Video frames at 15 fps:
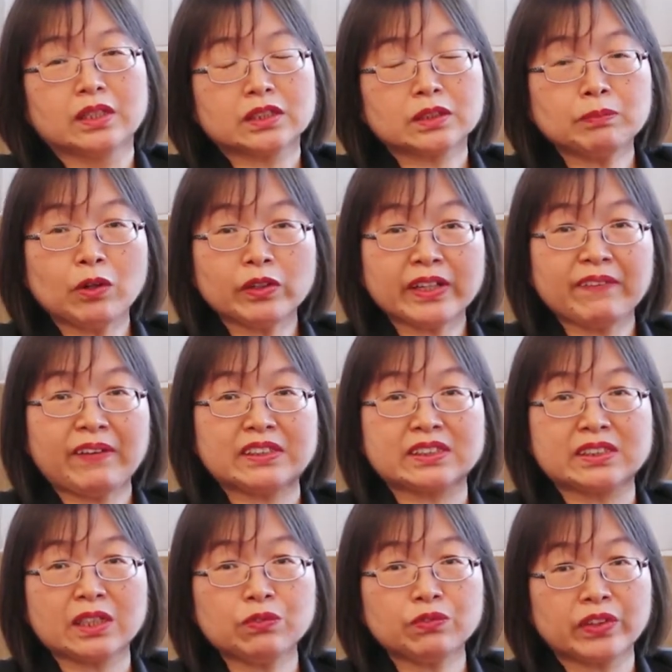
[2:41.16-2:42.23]
Small cap has
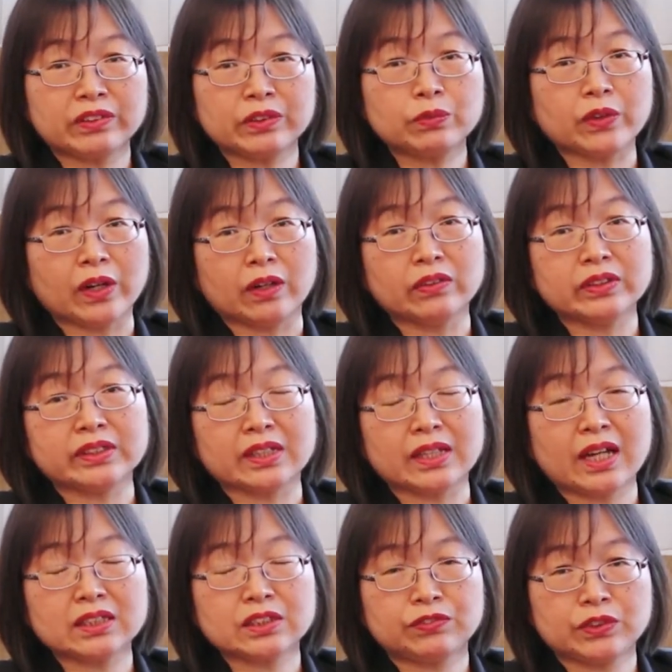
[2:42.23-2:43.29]
done very well in the
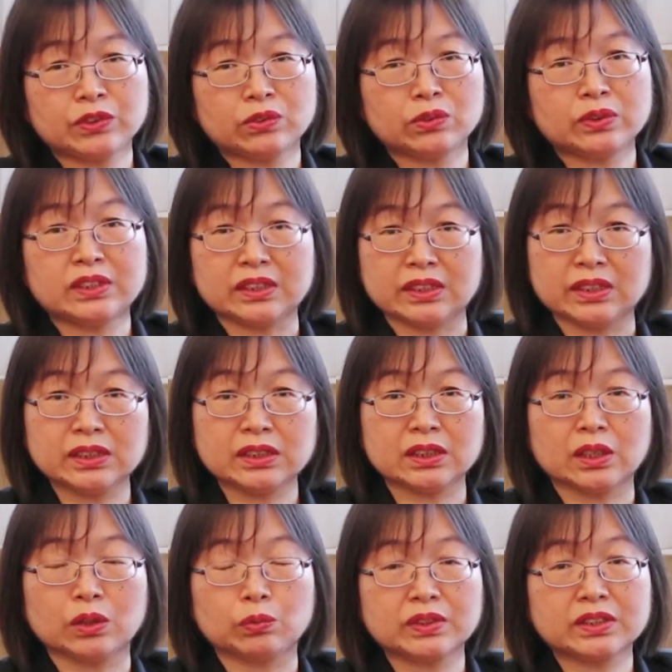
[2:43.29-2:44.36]
last few years
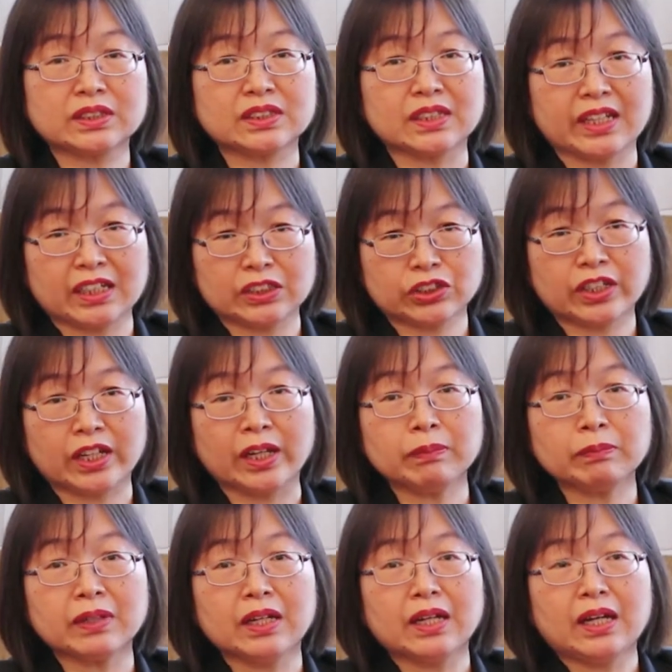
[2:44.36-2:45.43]
versus a large cap.